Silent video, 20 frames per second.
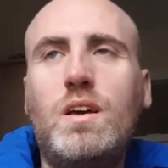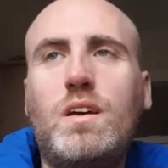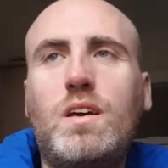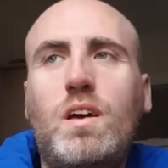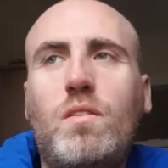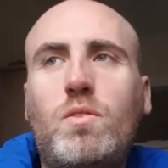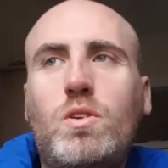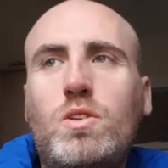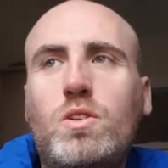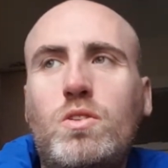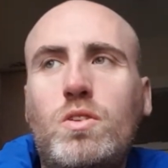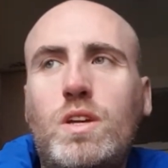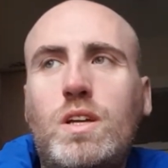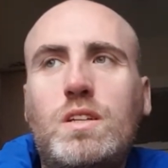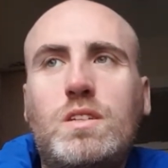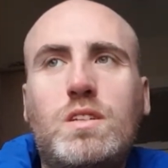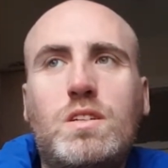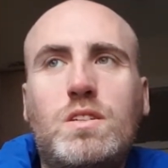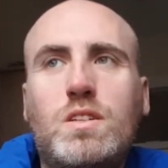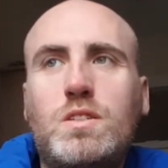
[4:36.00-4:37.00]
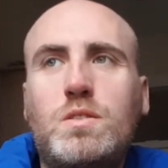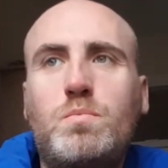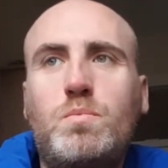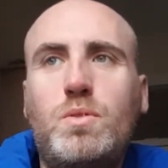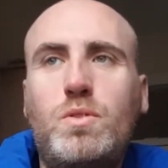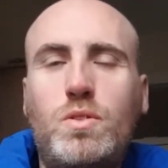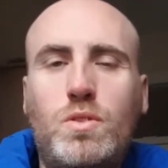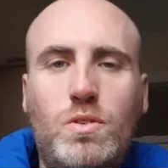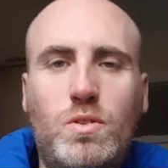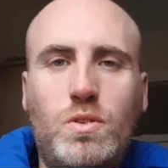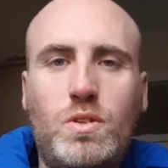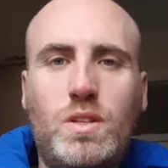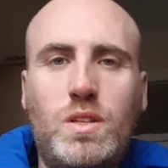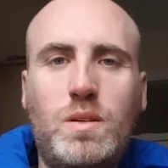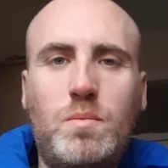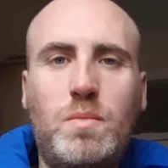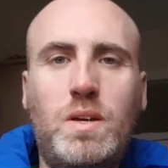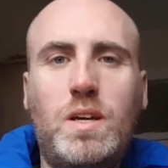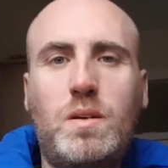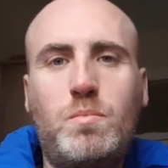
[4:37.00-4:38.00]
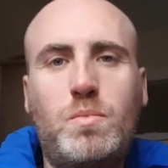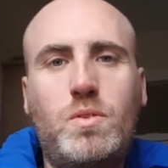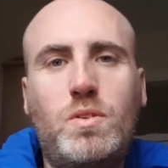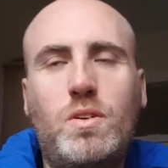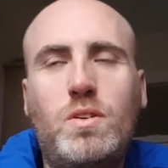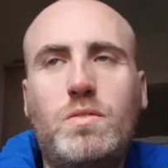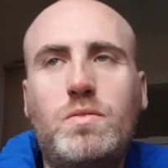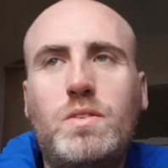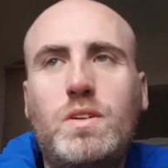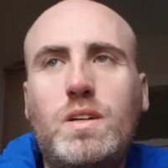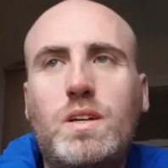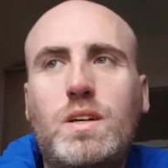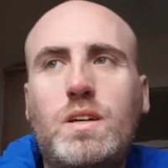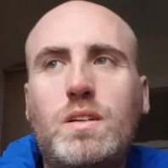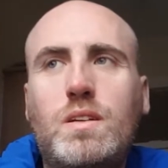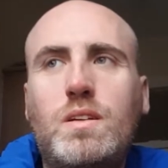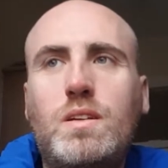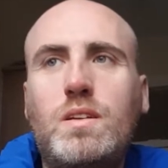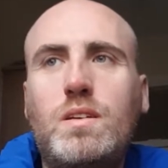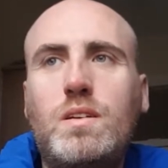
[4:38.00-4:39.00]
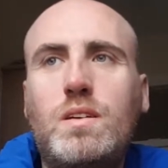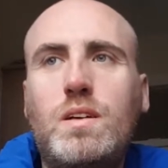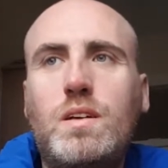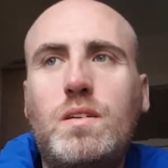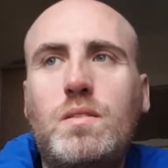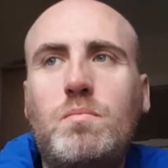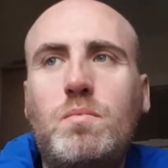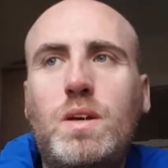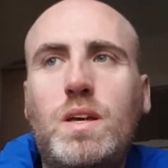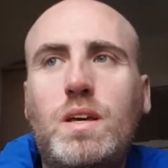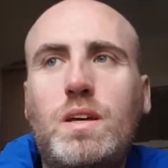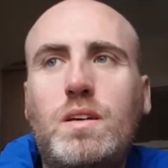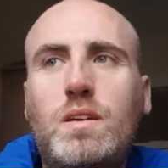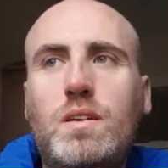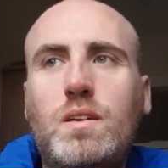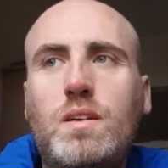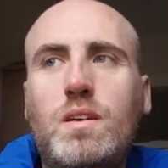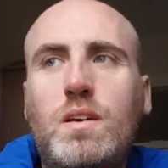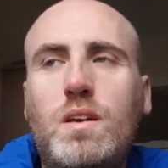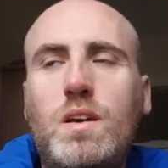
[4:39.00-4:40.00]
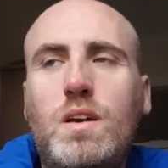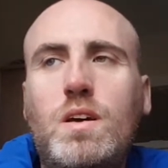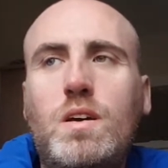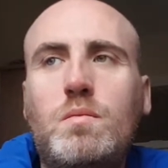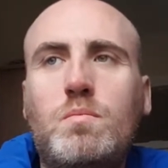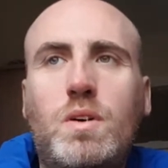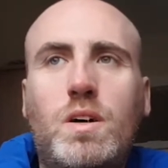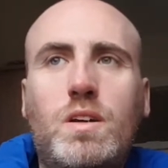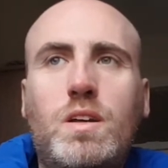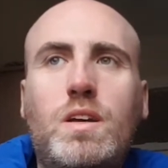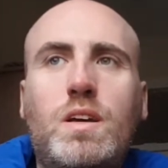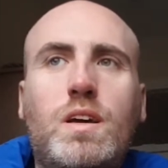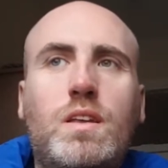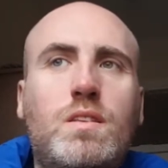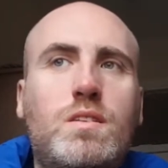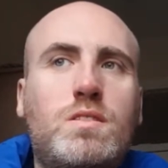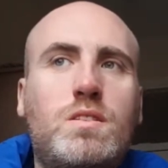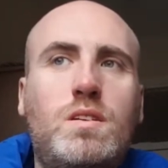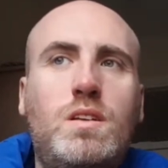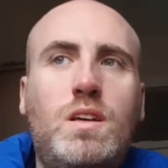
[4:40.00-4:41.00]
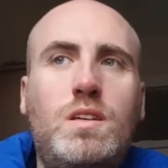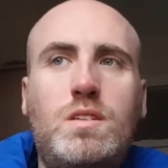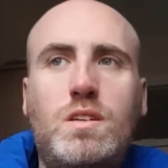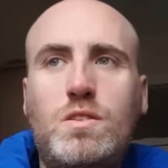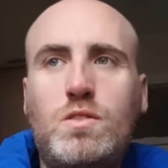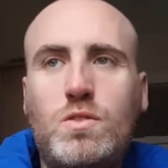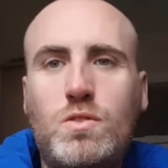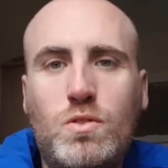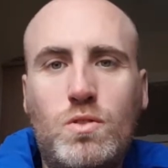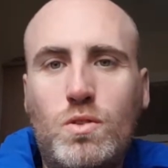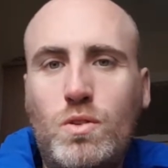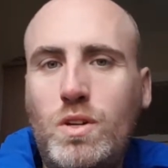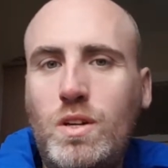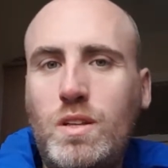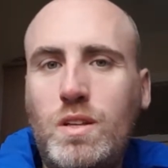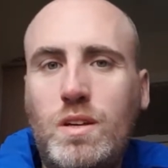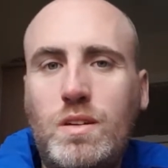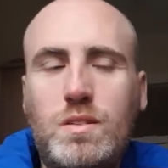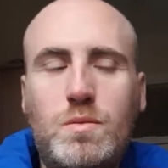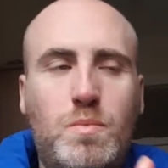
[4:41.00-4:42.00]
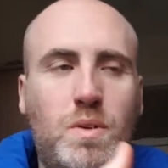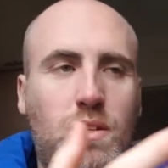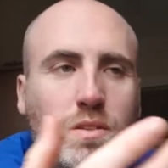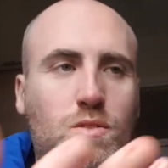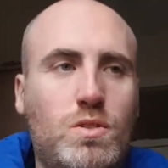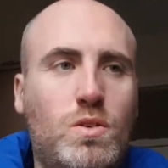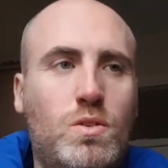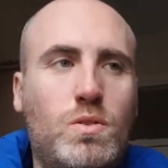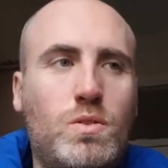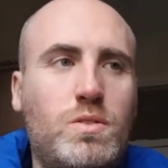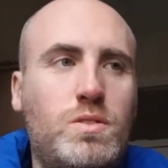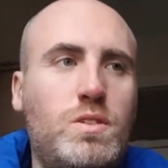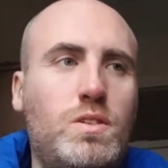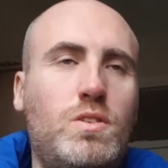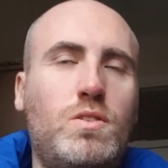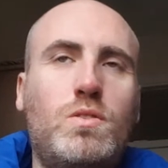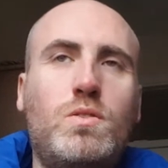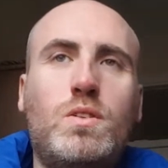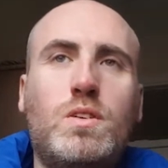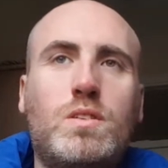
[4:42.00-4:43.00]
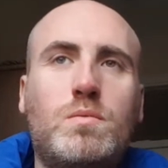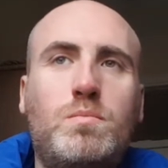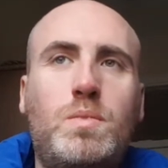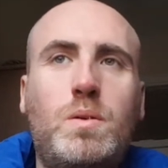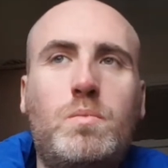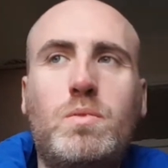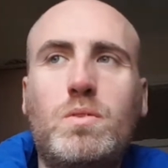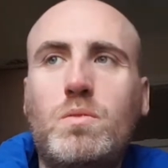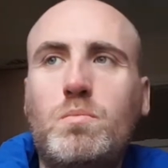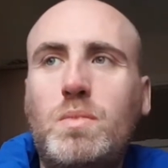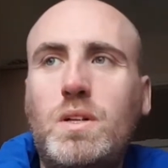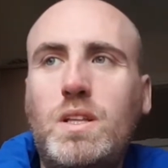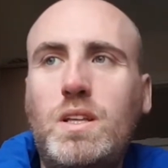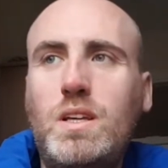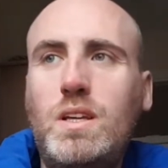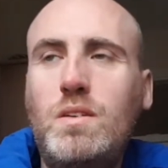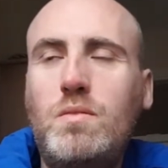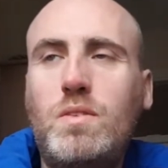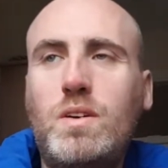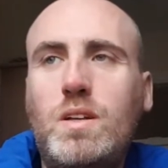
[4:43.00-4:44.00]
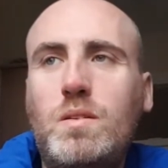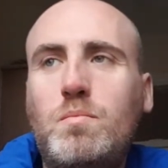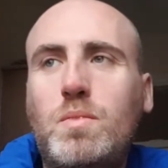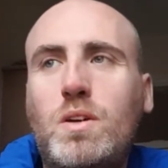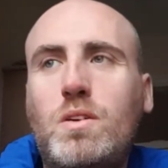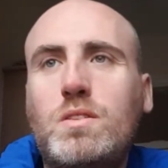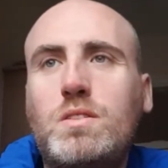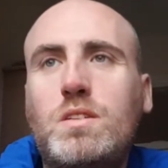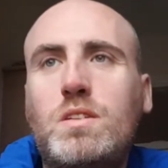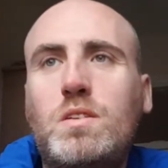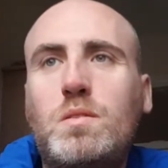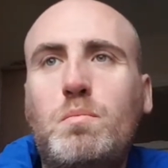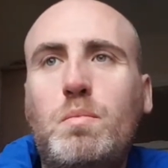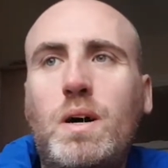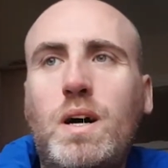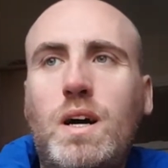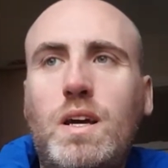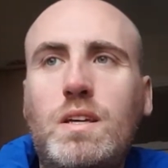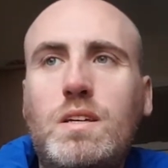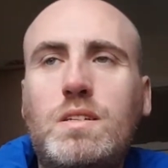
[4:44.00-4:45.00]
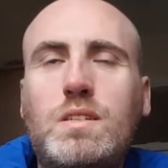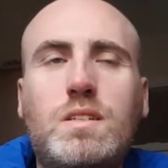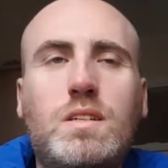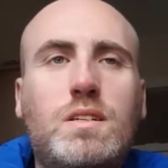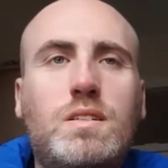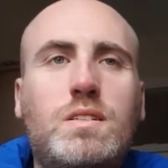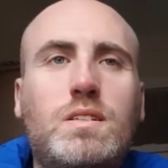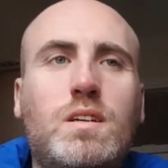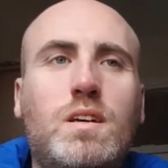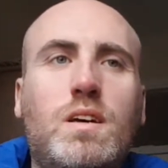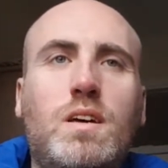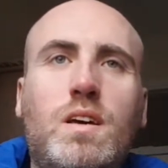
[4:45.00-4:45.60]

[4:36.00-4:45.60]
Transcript: if you're looking to just purely make profit and make money. And there's an easy story that's been told to you that people believe in because of their biases.